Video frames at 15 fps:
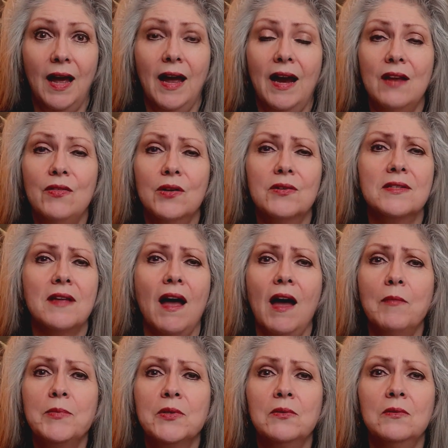and there is
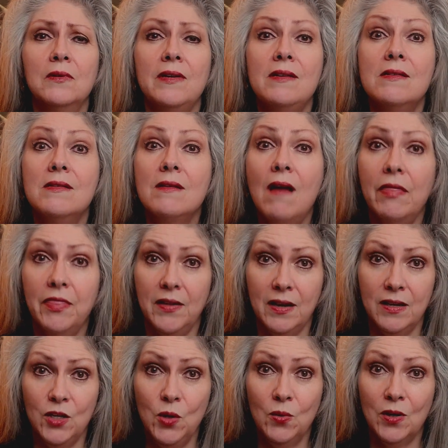absolutely nothing you